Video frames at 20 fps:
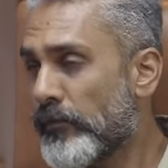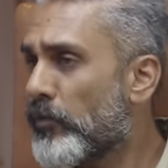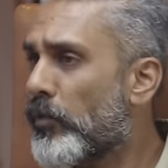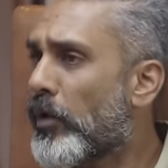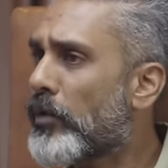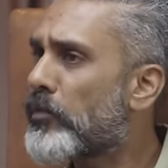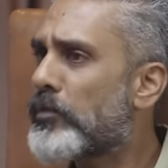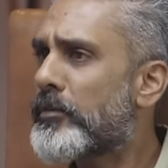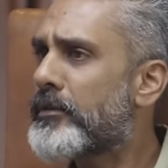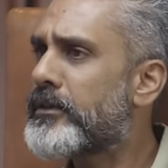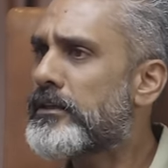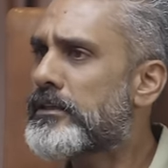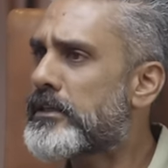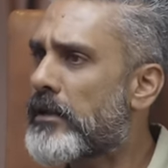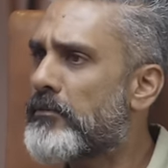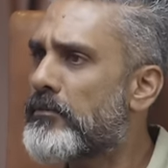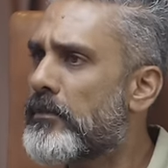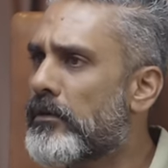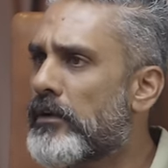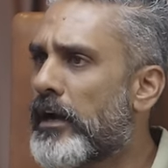What would be the
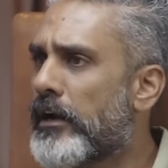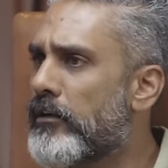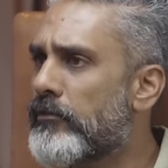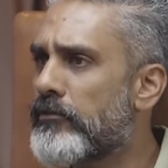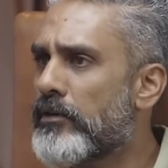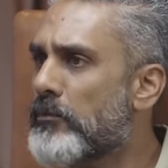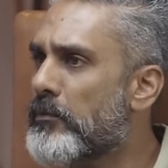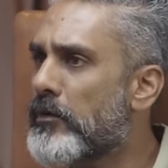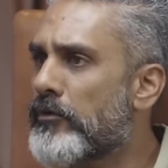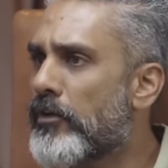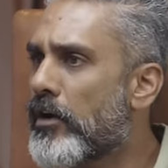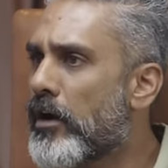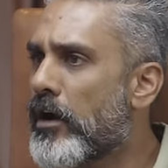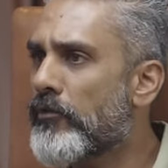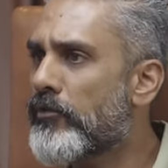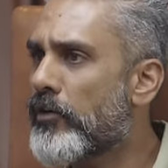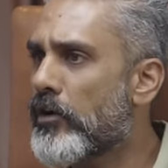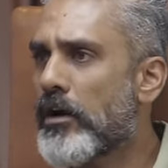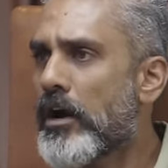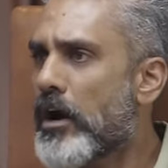same kind of number for
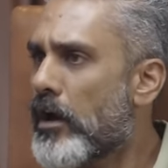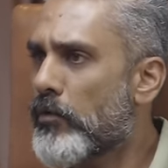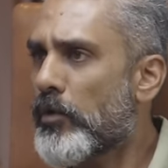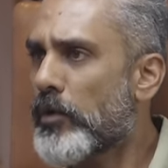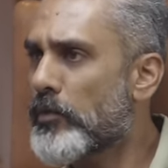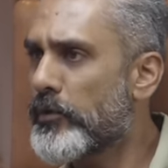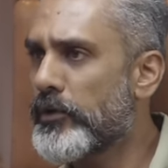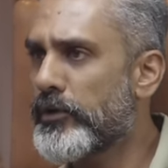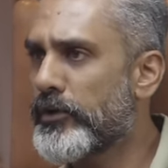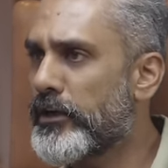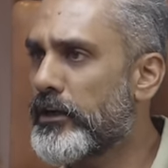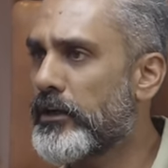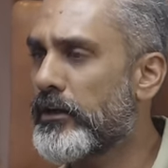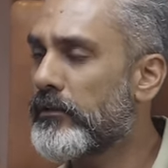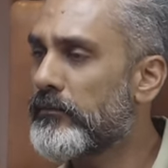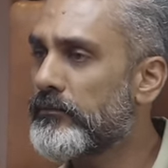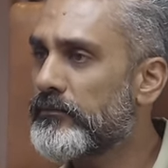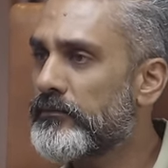a car? What would you need?